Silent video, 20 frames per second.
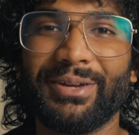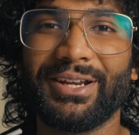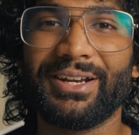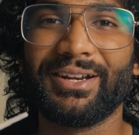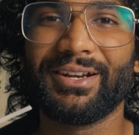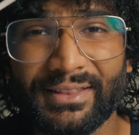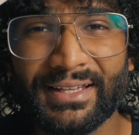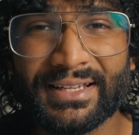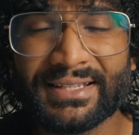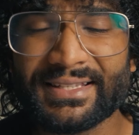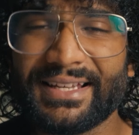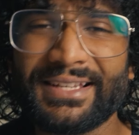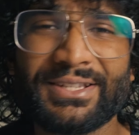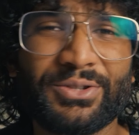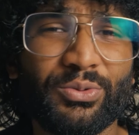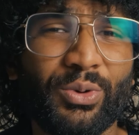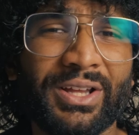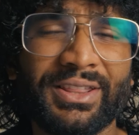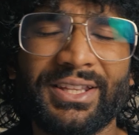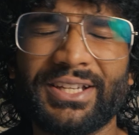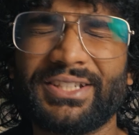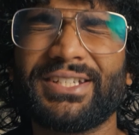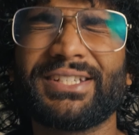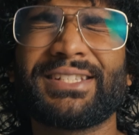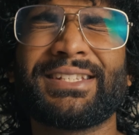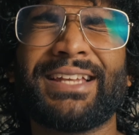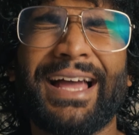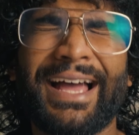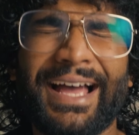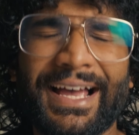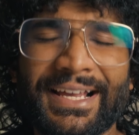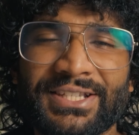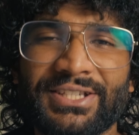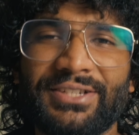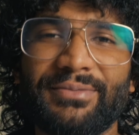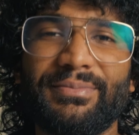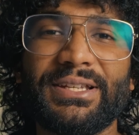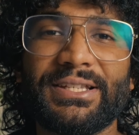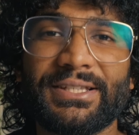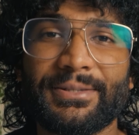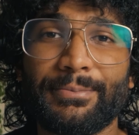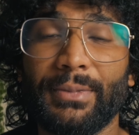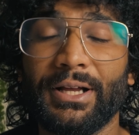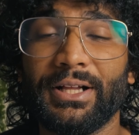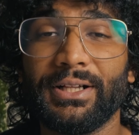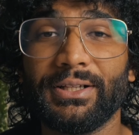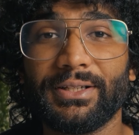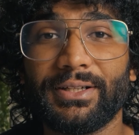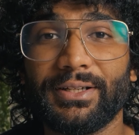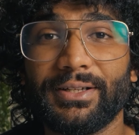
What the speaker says: it. This is one that just has to be smelled.